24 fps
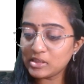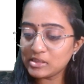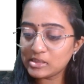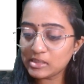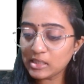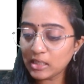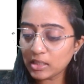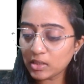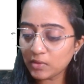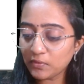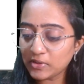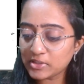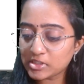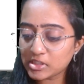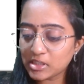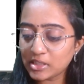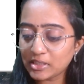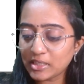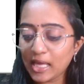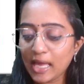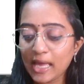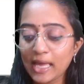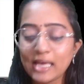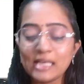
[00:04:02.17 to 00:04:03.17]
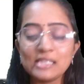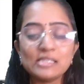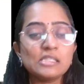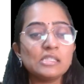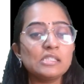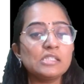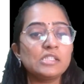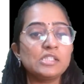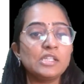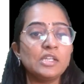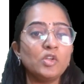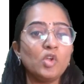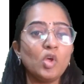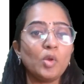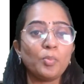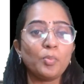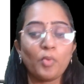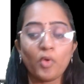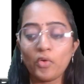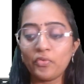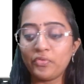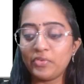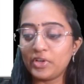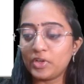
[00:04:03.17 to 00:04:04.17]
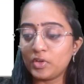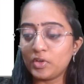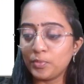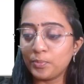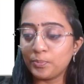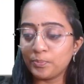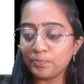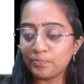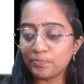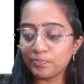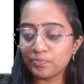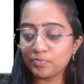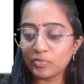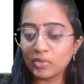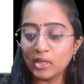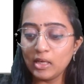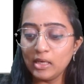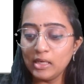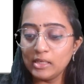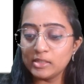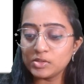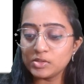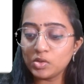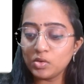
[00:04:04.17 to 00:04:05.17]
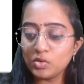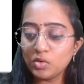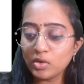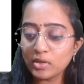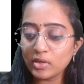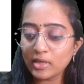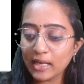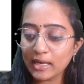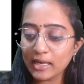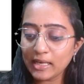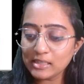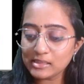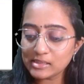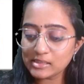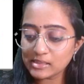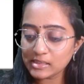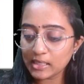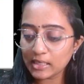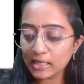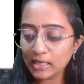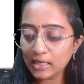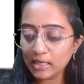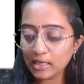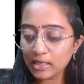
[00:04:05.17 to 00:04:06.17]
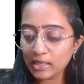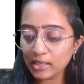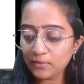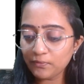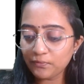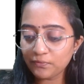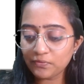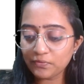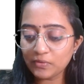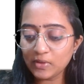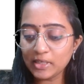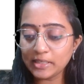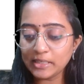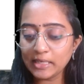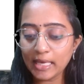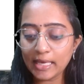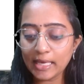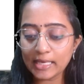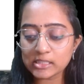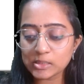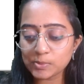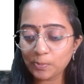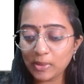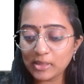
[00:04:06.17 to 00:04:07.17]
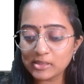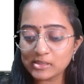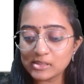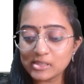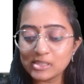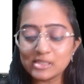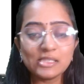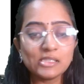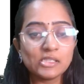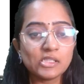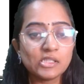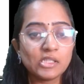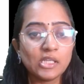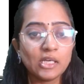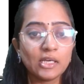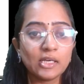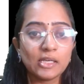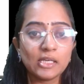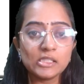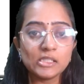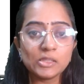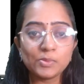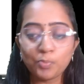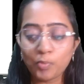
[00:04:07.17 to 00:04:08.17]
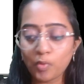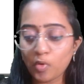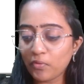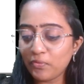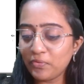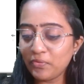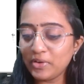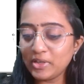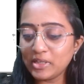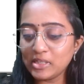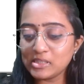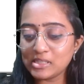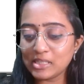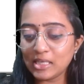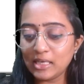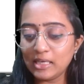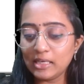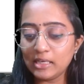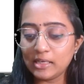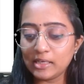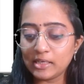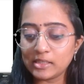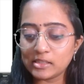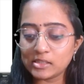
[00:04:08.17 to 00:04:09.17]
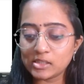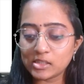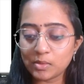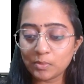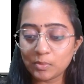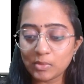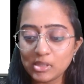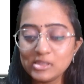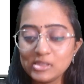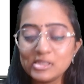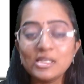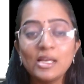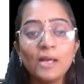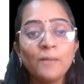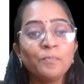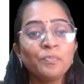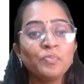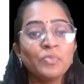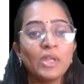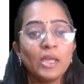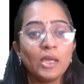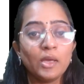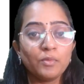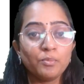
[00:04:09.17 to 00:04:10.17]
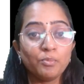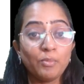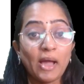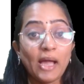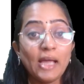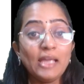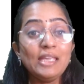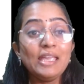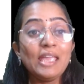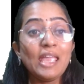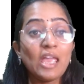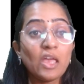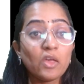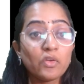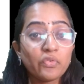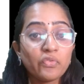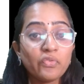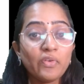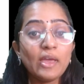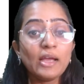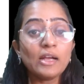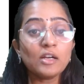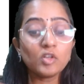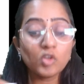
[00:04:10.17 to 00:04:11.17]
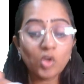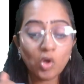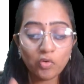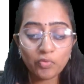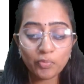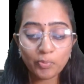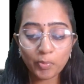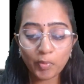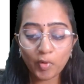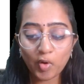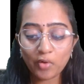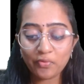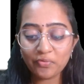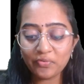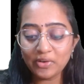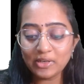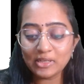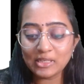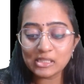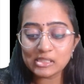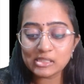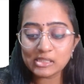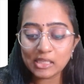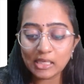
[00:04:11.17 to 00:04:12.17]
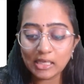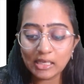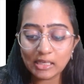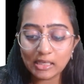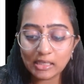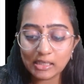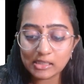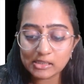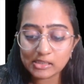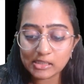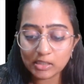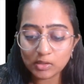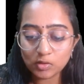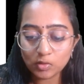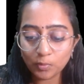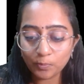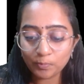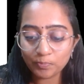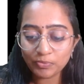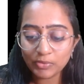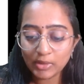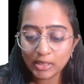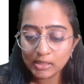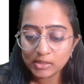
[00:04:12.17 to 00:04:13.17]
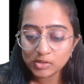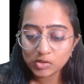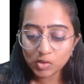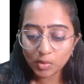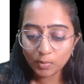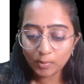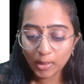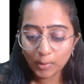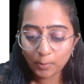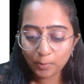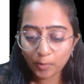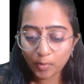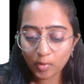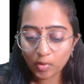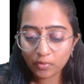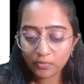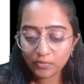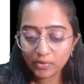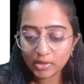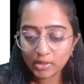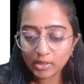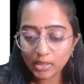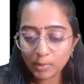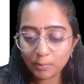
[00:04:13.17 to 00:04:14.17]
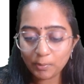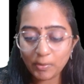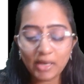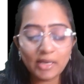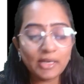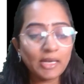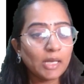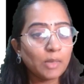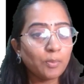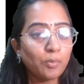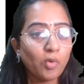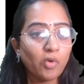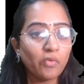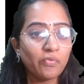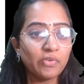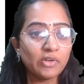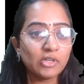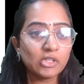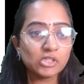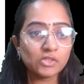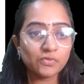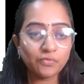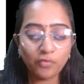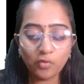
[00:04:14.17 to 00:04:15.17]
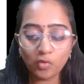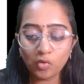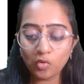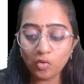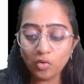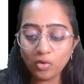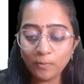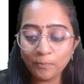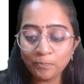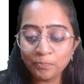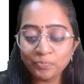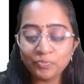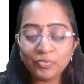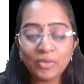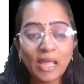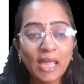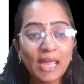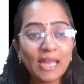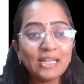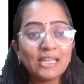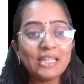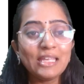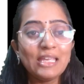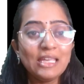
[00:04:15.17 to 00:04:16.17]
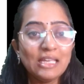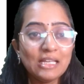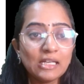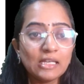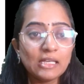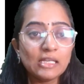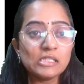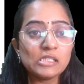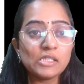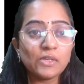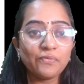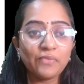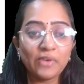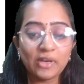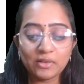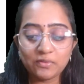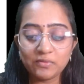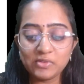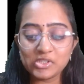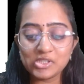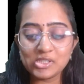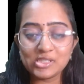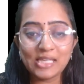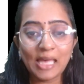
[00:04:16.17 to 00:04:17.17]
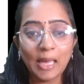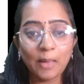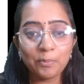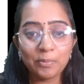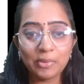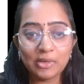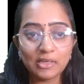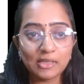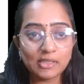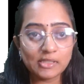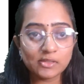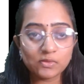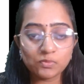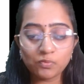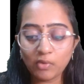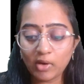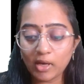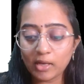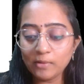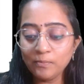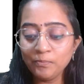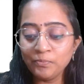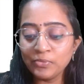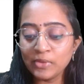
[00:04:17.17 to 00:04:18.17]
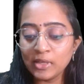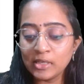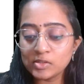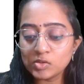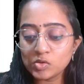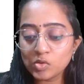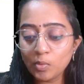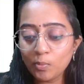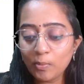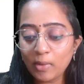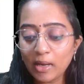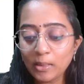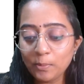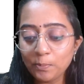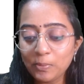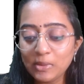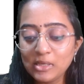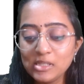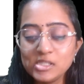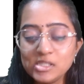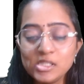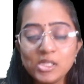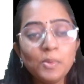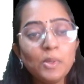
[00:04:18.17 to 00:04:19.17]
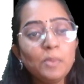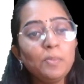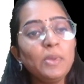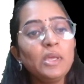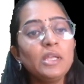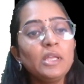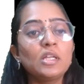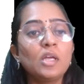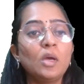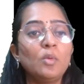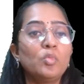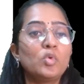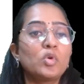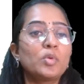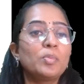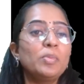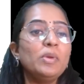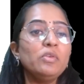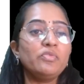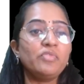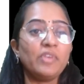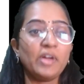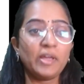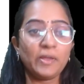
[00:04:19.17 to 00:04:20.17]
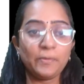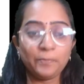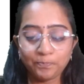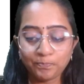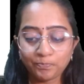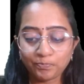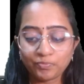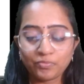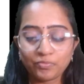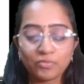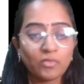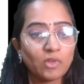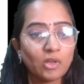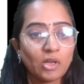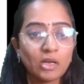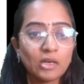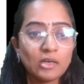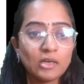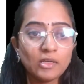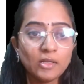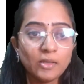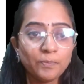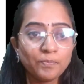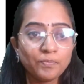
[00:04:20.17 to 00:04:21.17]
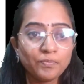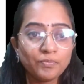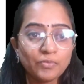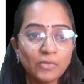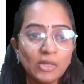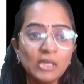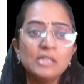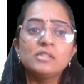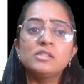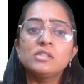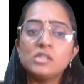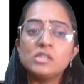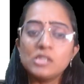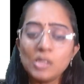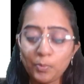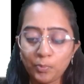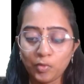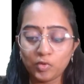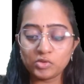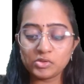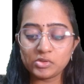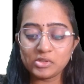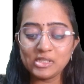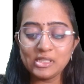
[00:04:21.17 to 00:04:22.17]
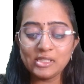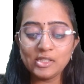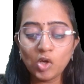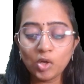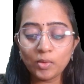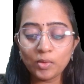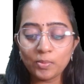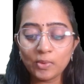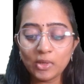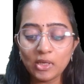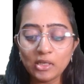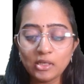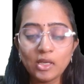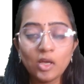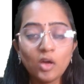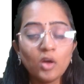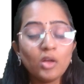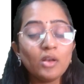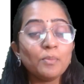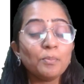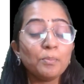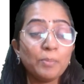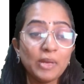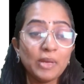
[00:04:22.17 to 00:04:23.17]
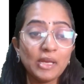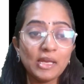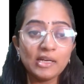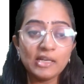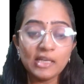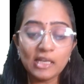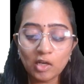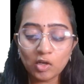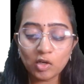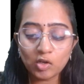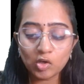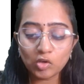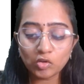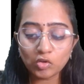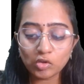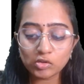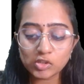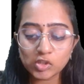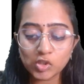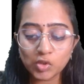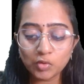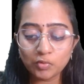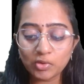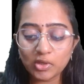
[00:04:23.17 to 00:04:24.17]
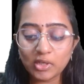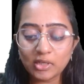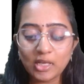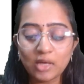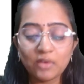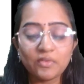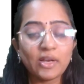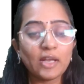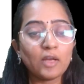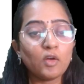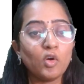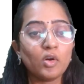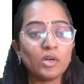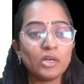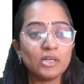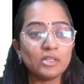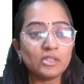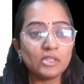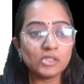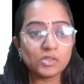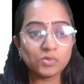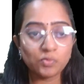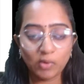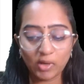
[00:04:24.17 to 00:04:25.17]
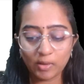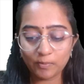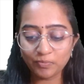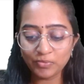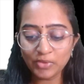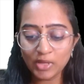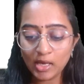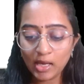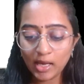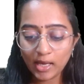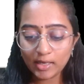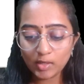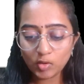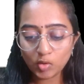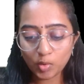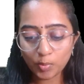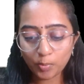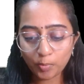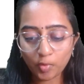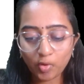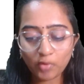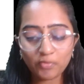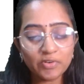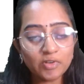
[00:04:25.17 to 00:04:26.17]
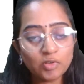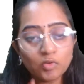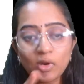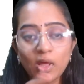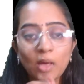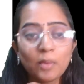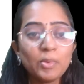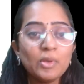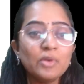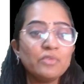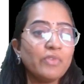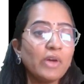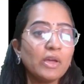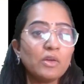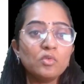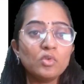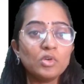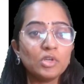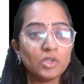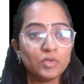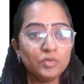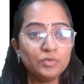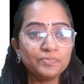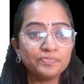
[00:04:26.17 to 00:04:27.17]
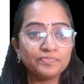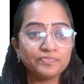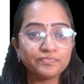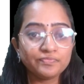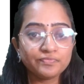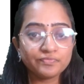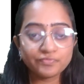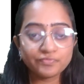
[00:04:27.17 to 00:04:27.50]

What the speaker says: result which it has is in your profit. No? So can I say if the expenses is decreased, profit is increased means my effect of profit is increasing. No. So my profit, my net profit is 4 and increase effect which is happening is 1. So my PGBP income would be 5. Clear? Suppose in your P&L account also you wouldn't have recorded this one. Your profit would have been 5 only. No.